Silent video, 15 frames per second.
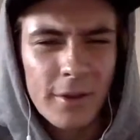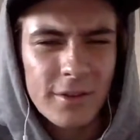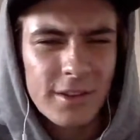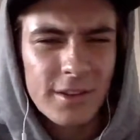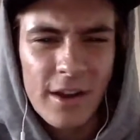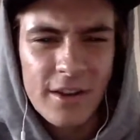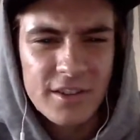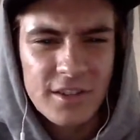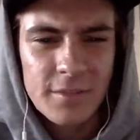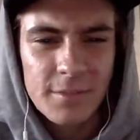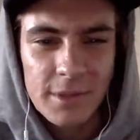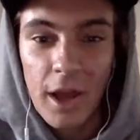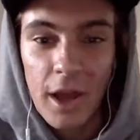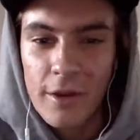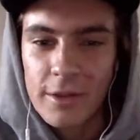cab no slide
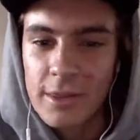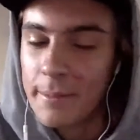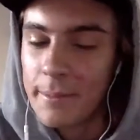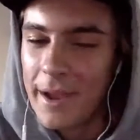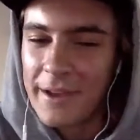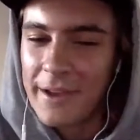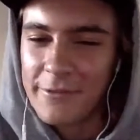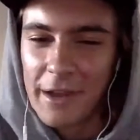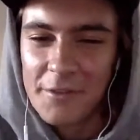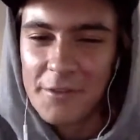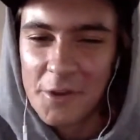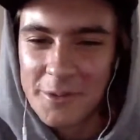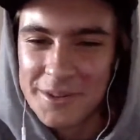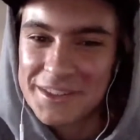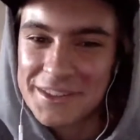or something? Oh, the back
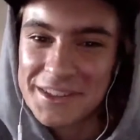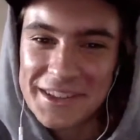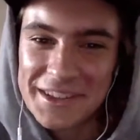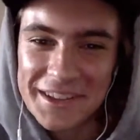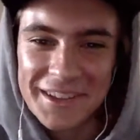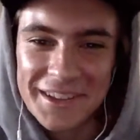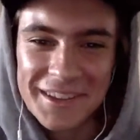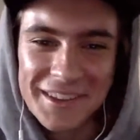5-0 was sick.